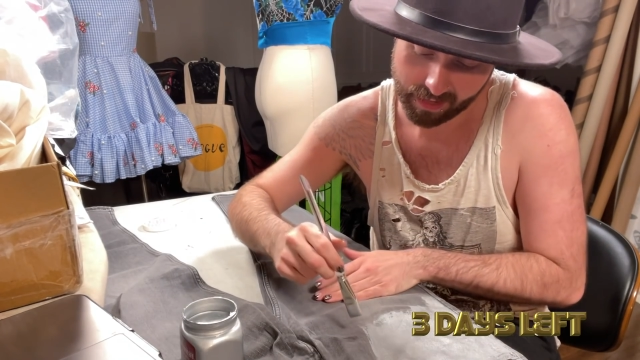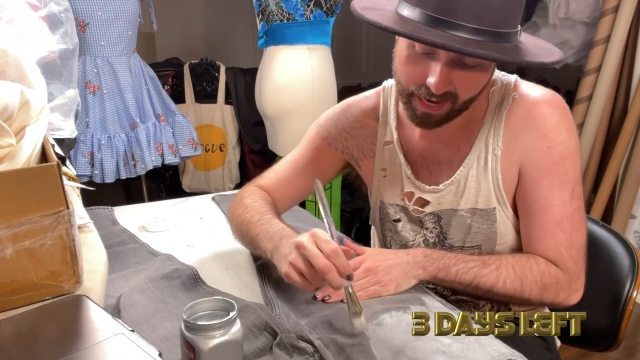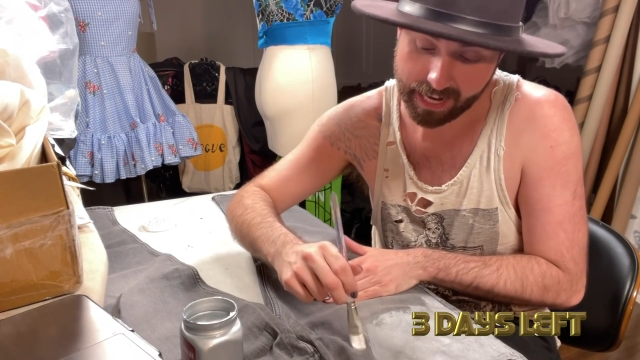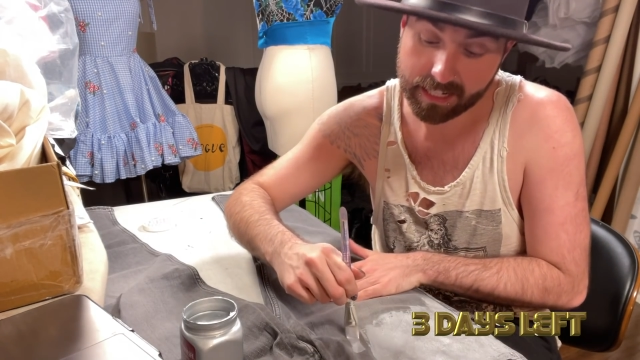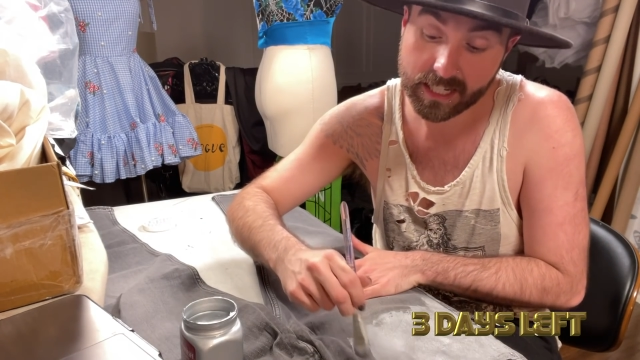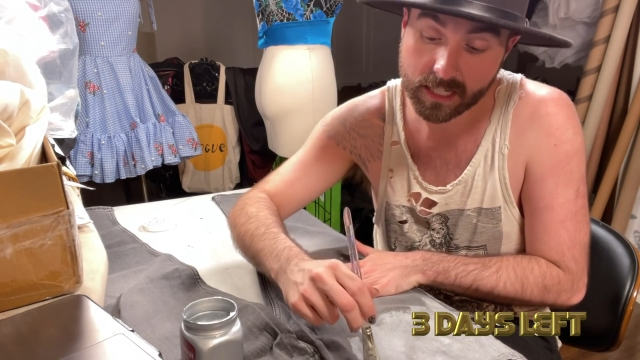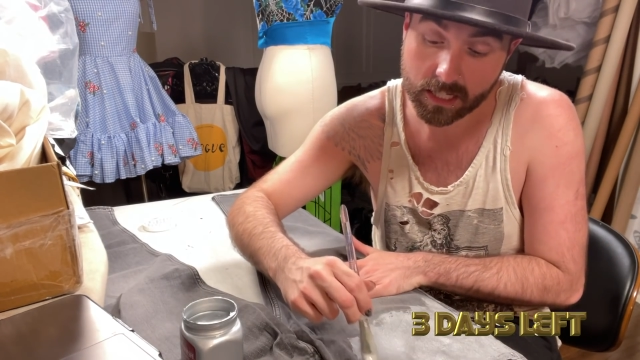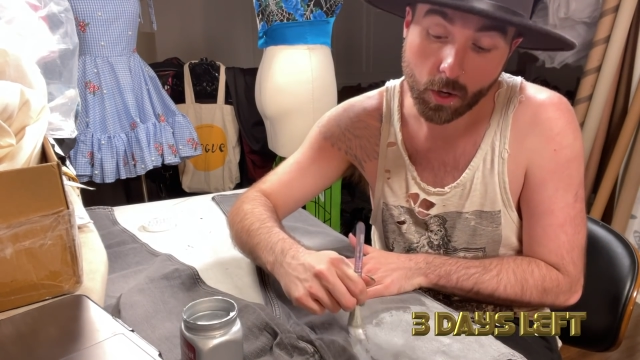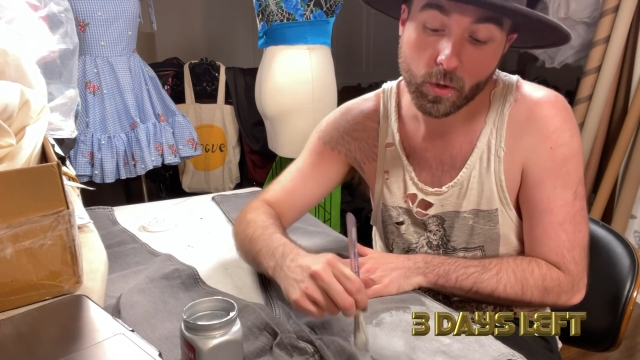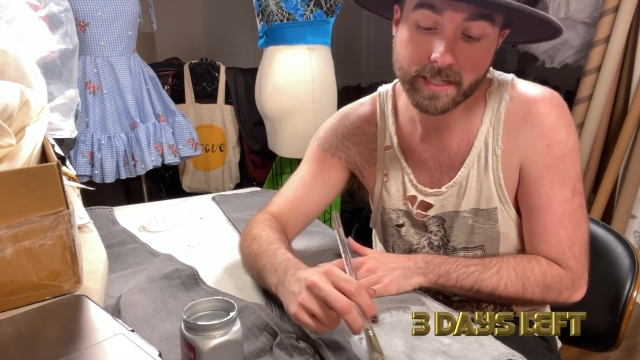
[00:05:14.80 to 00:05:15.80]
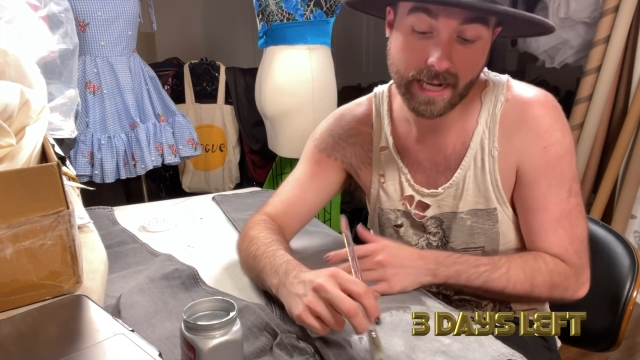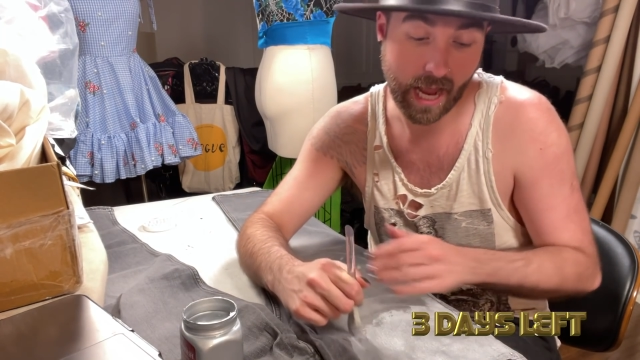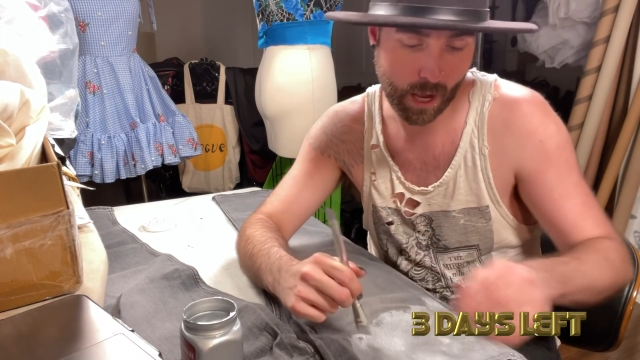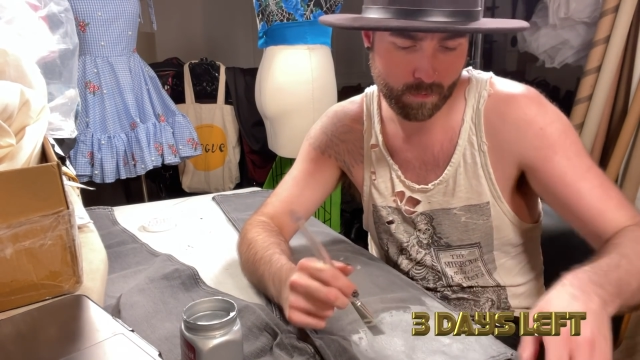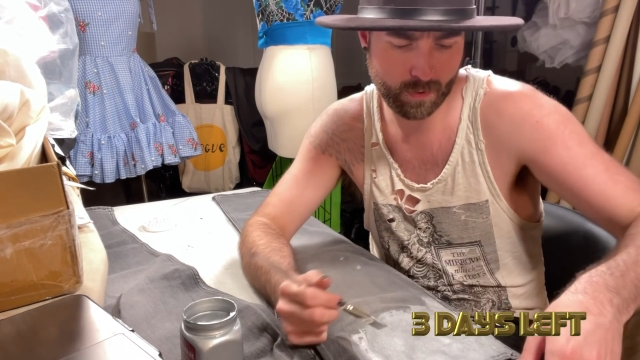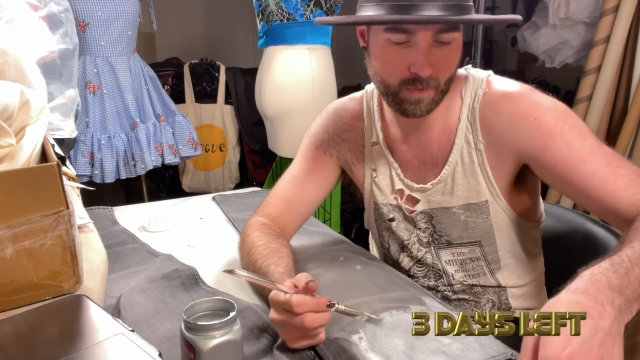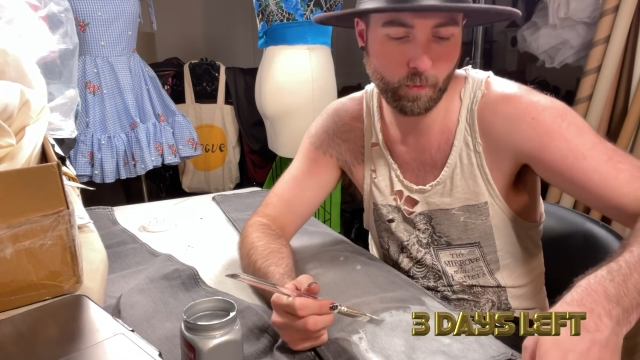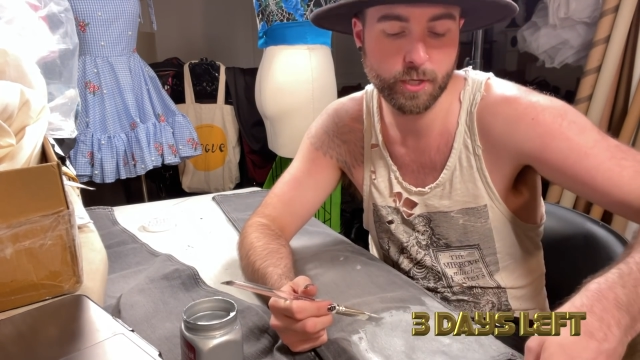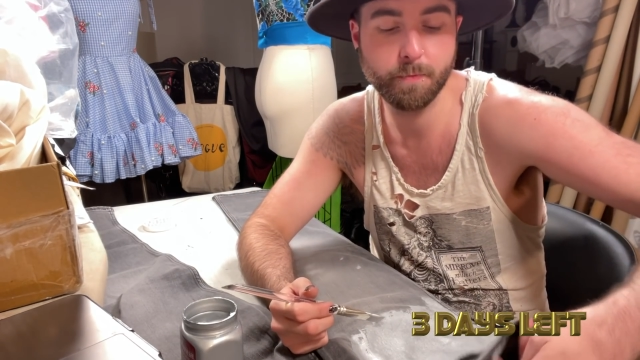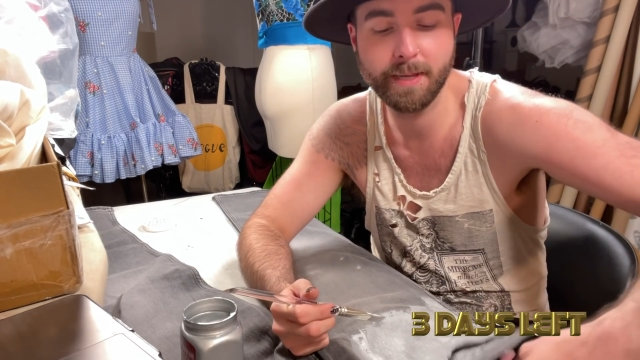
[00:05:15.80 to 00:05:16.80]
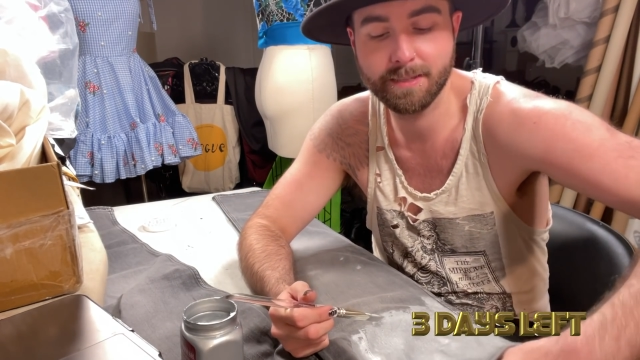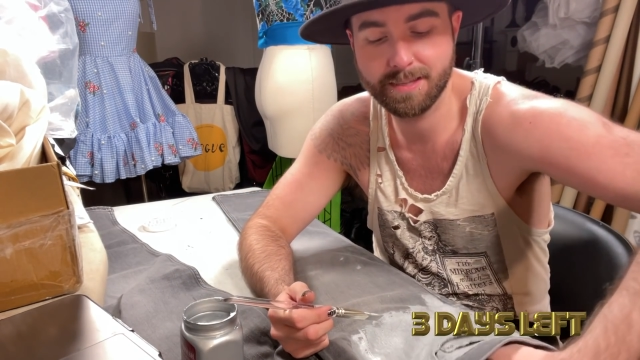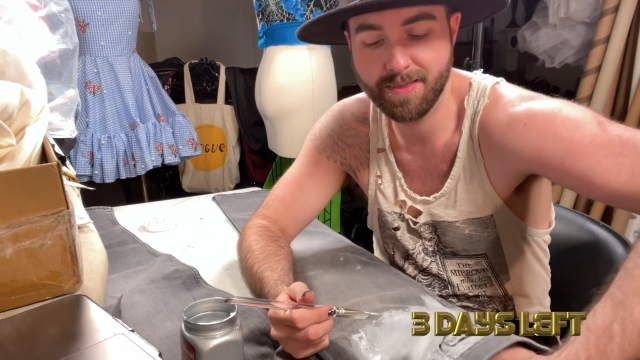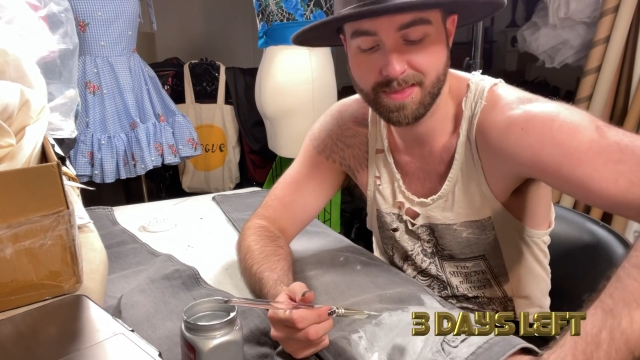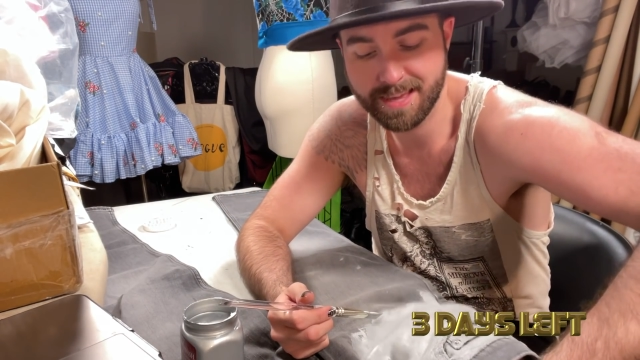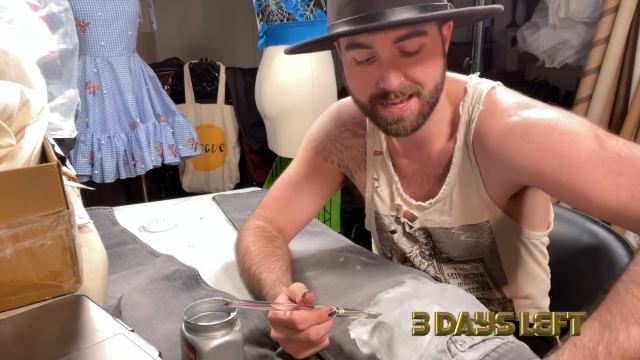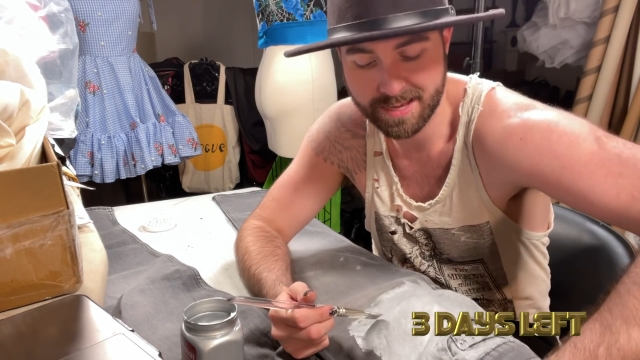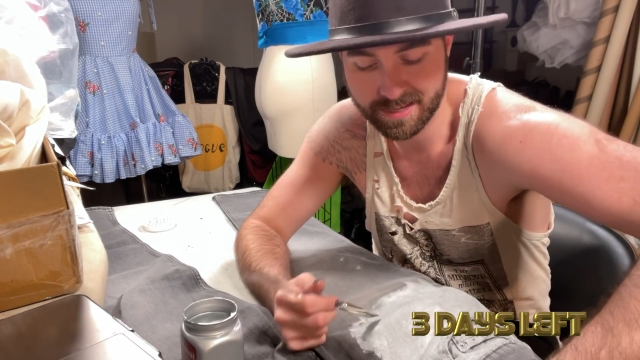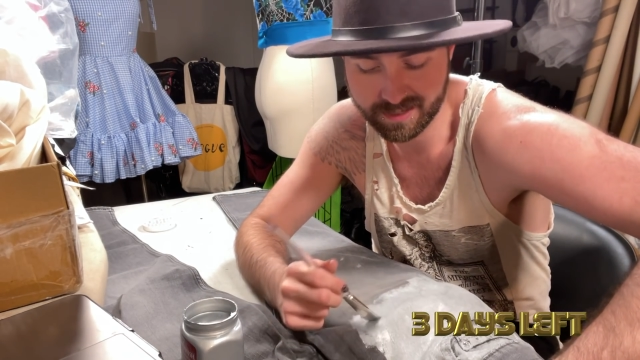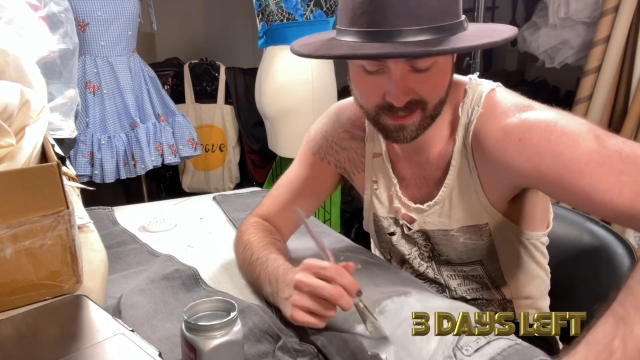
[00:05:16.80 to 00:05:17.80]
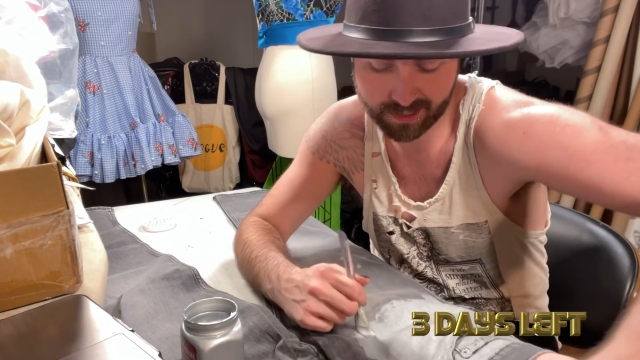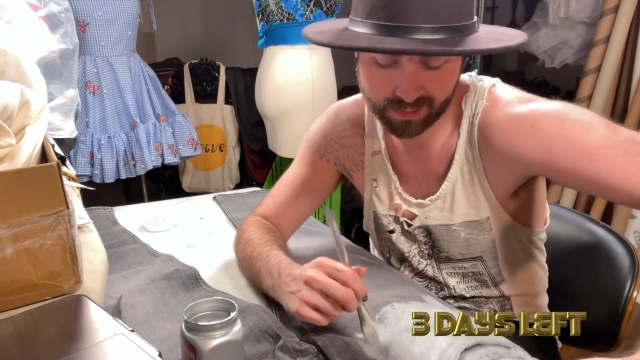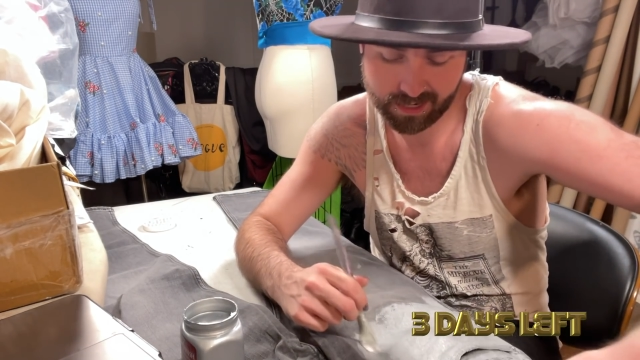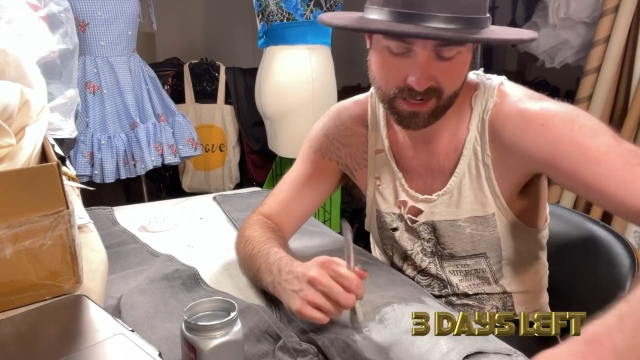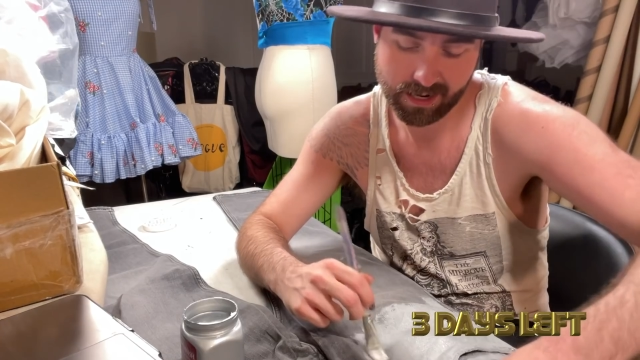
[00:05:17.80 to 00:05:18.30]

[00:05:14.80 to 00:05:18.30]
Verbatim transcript: It soaks it up, which means that these